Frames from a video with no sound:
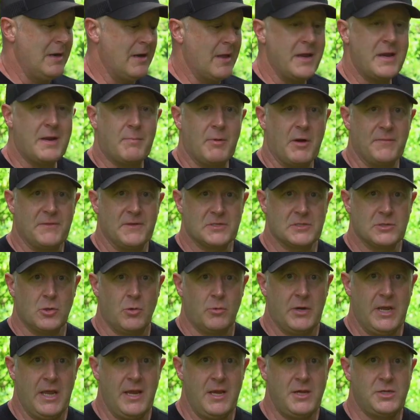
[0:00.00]
like about this
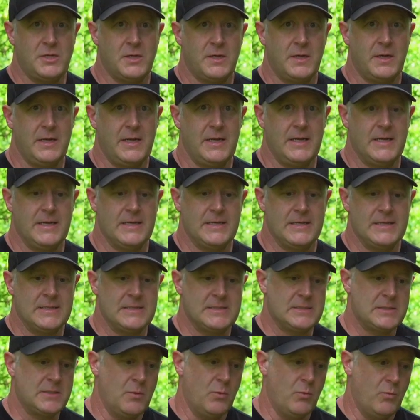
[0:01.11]
location
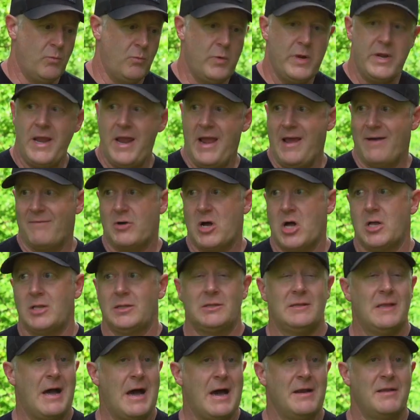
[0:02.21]
is we have a
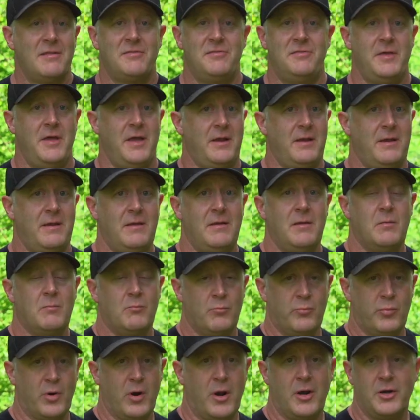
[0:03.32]
lot of thick
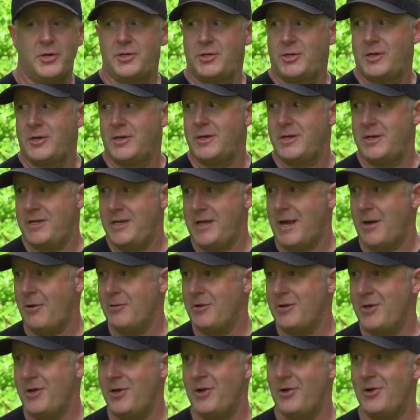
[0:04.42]
brush down
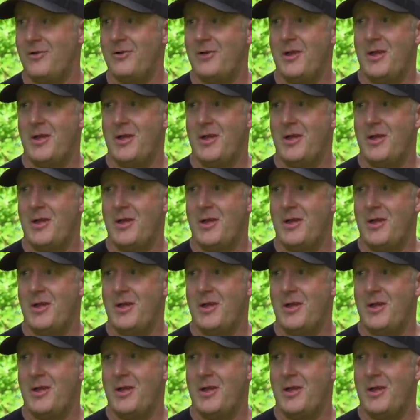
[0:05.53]
here,